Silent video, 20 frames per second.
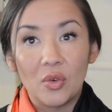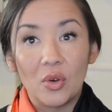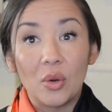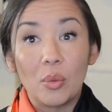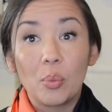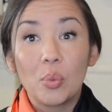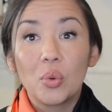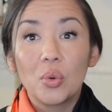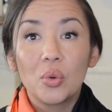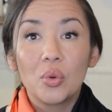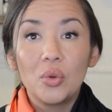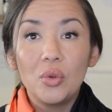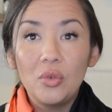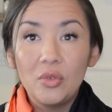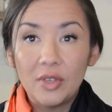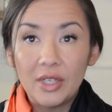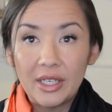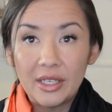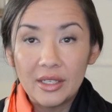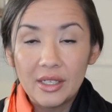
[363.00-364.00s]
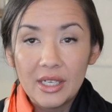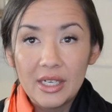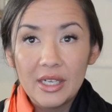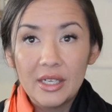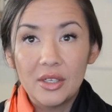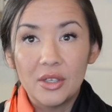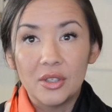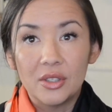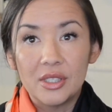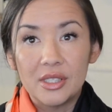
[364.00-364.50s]
for improving
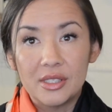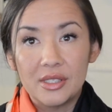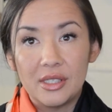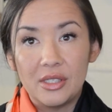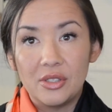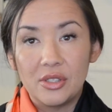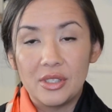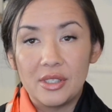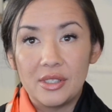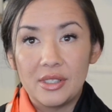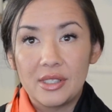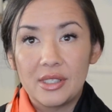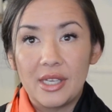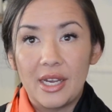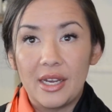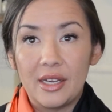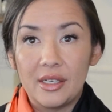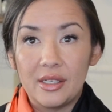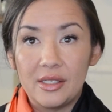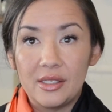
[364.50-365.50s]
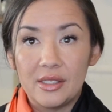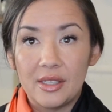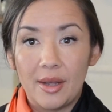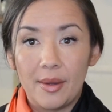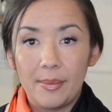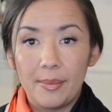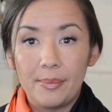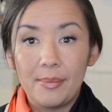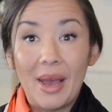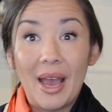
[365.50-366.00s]
your decisions and
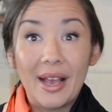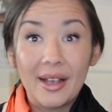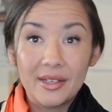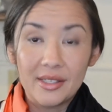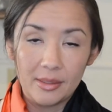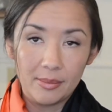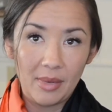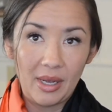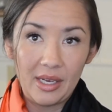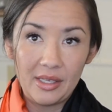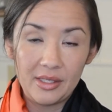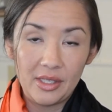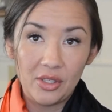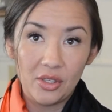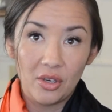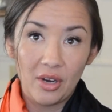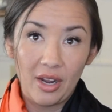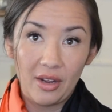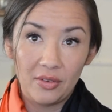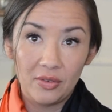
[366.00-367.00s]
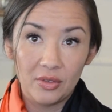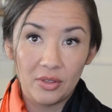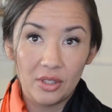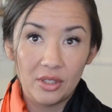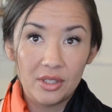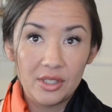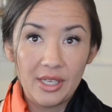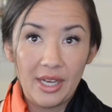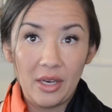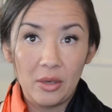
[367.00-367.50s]
maximizing your effort
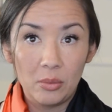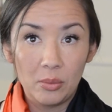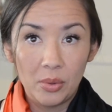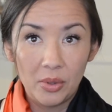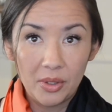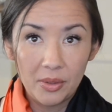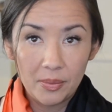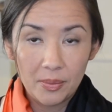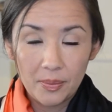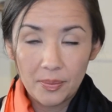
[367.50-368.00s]
to output.